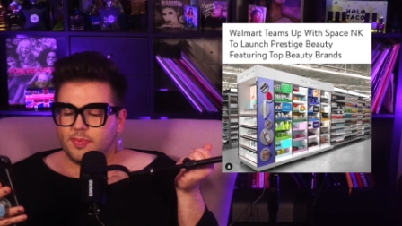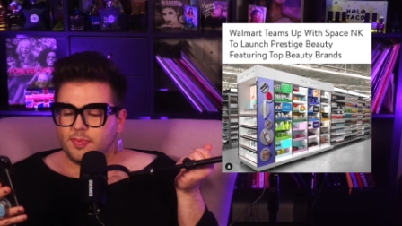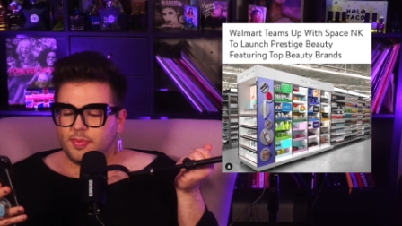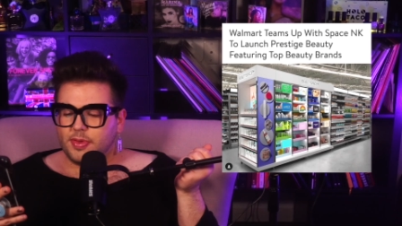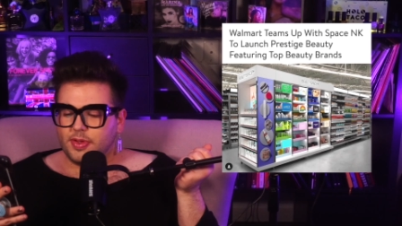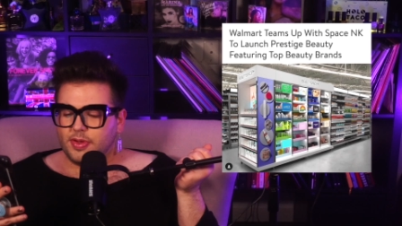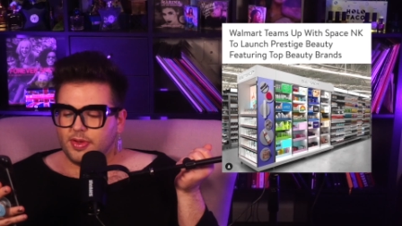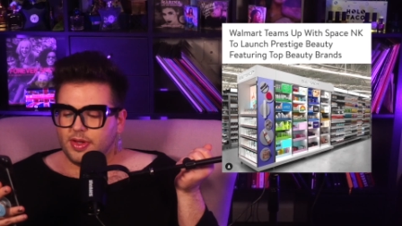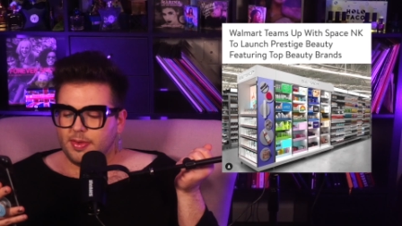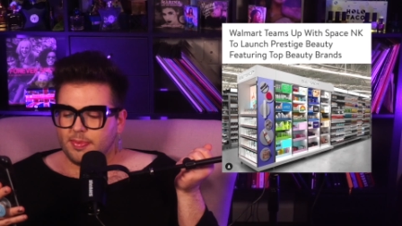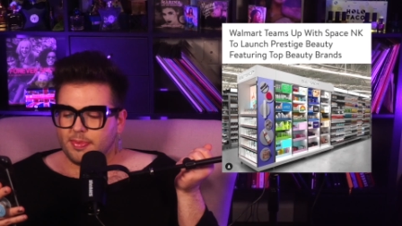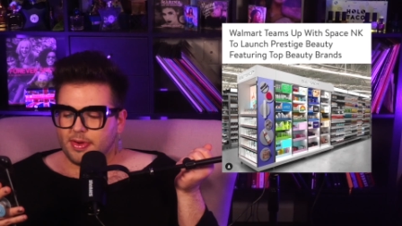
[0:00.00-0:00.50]

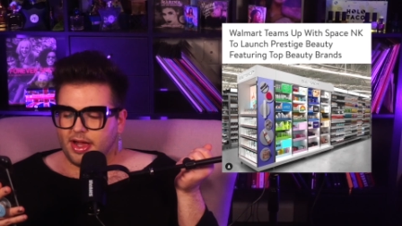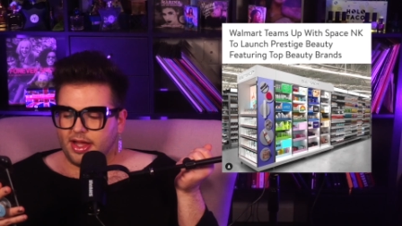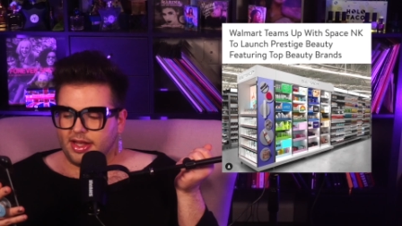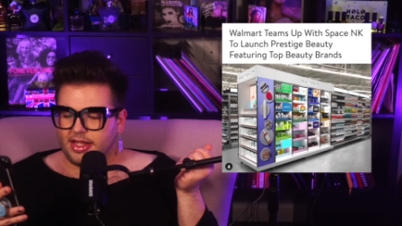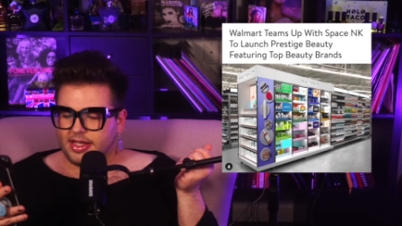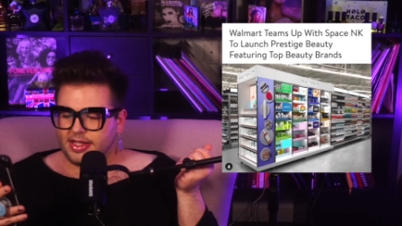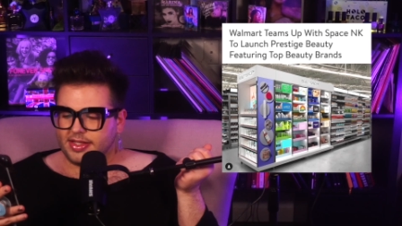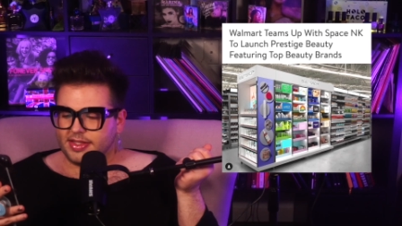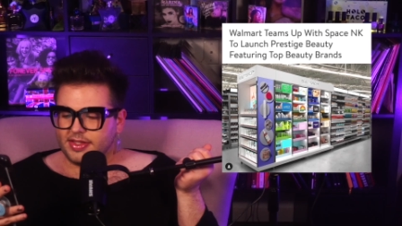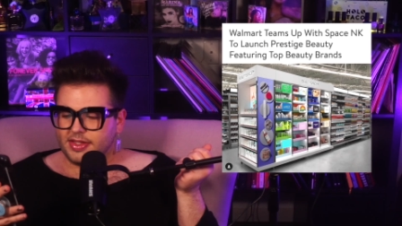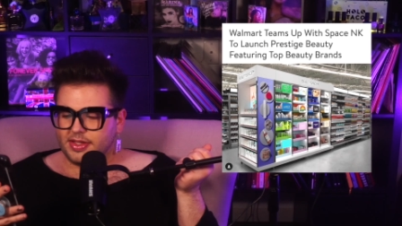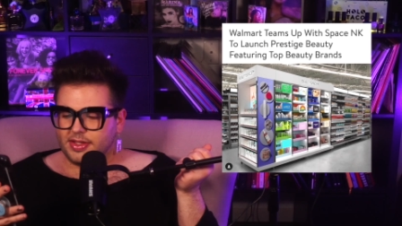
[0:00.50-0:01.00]
beauty
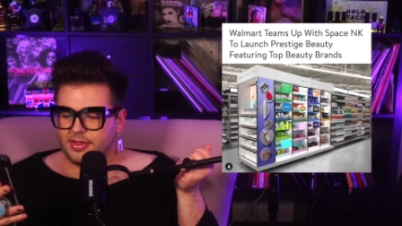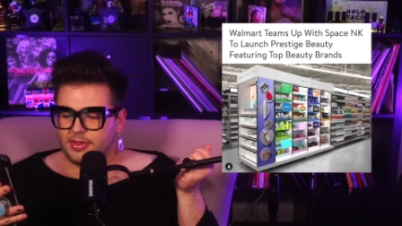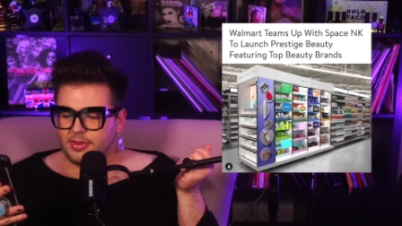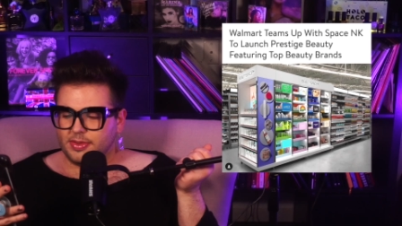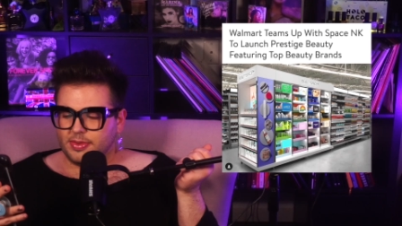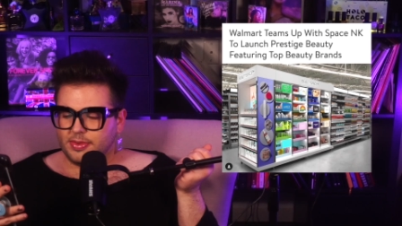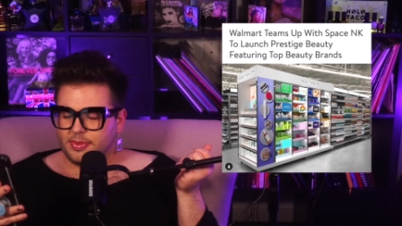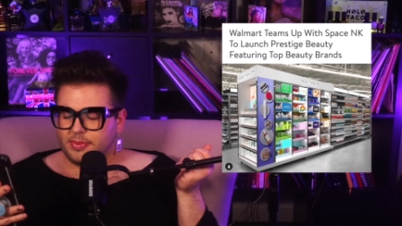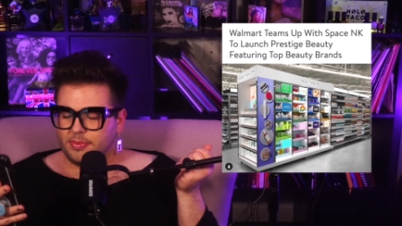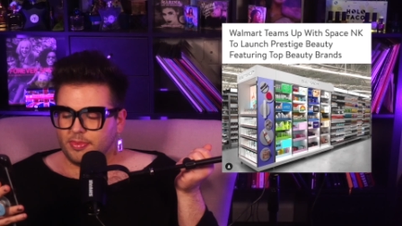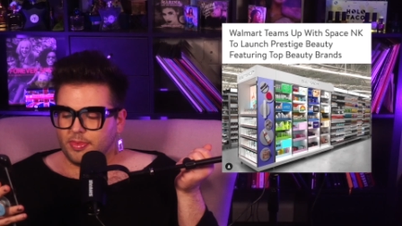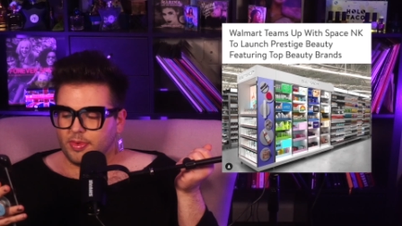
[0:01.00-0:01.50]
products
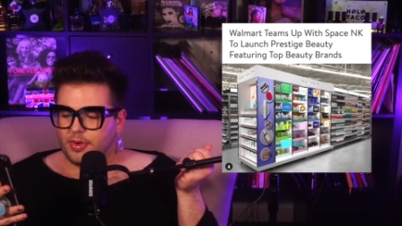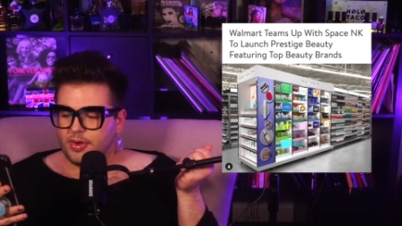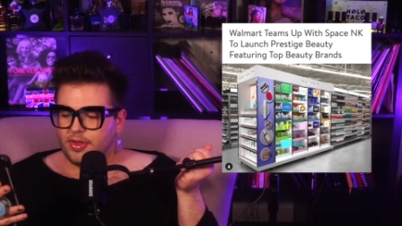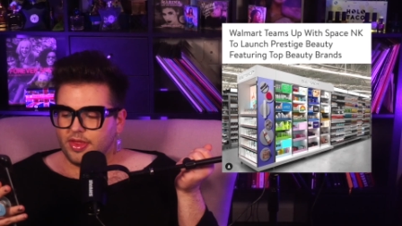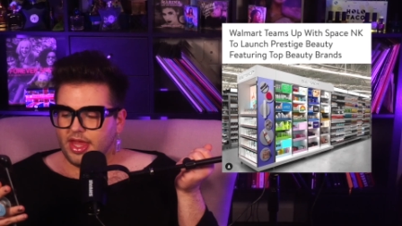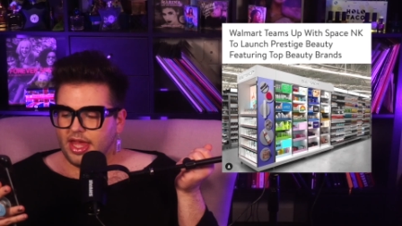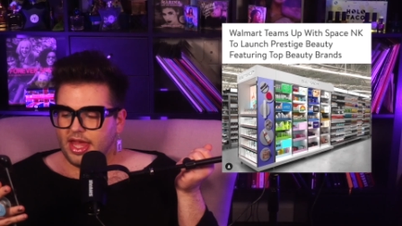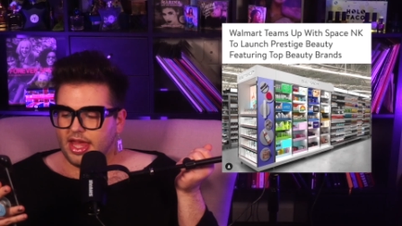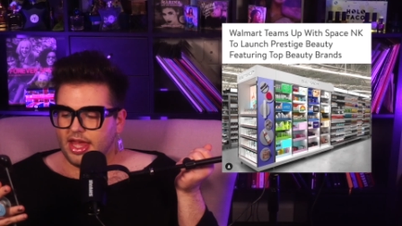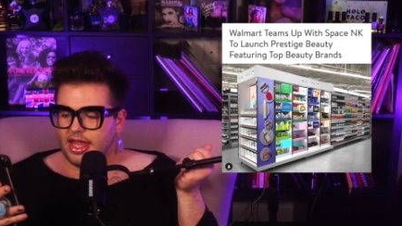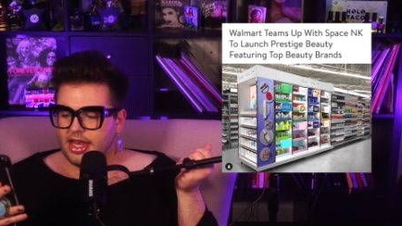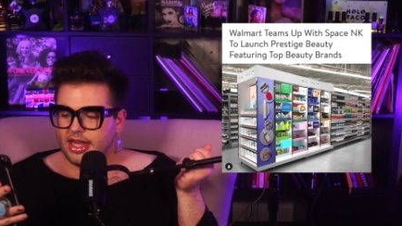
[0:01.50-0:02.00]
to more
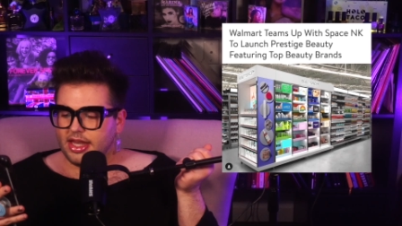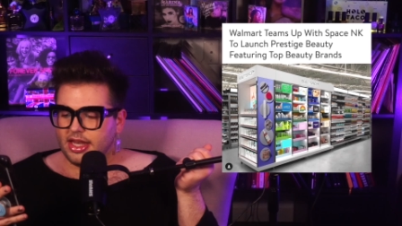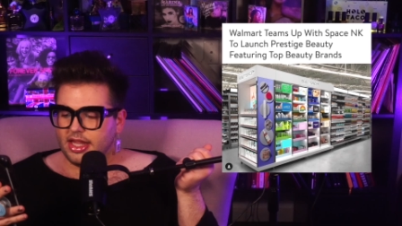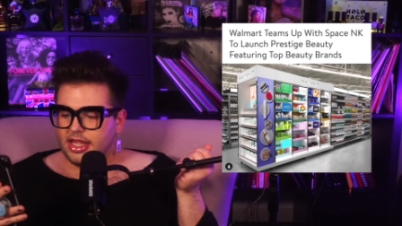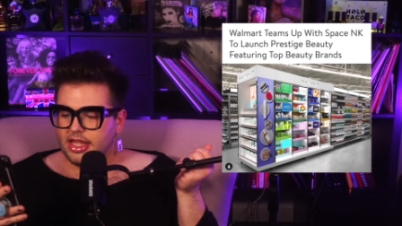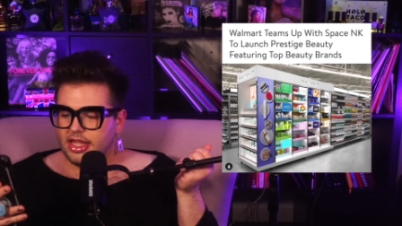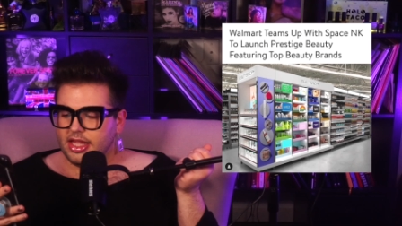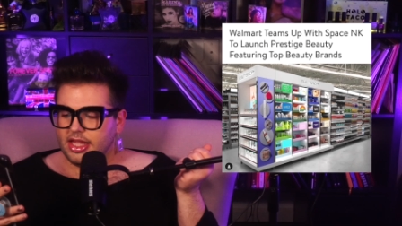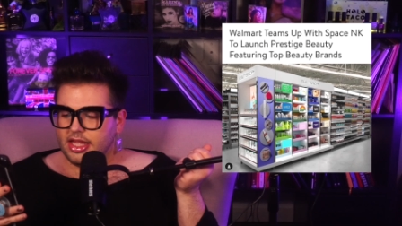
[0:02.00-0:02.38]
than